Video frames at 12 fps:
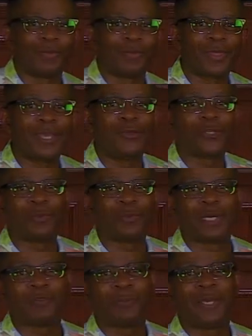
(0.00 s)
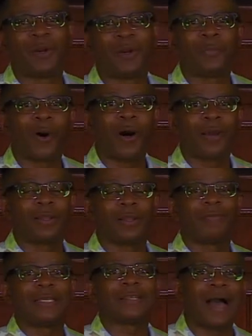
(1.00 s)
Thank you so much for being a part
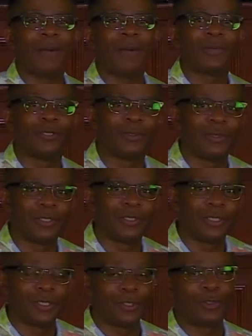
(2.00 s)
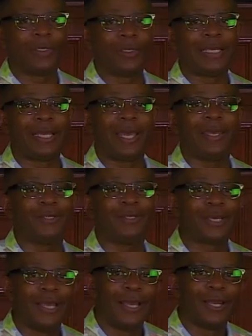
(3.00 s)
of this opportunity to
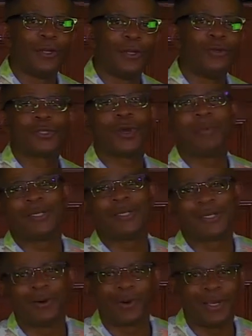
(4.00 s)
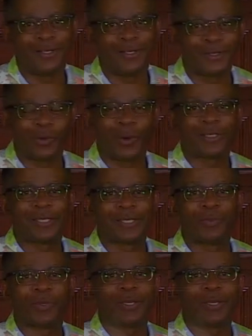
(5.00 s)
engage in a new sermon series. We simply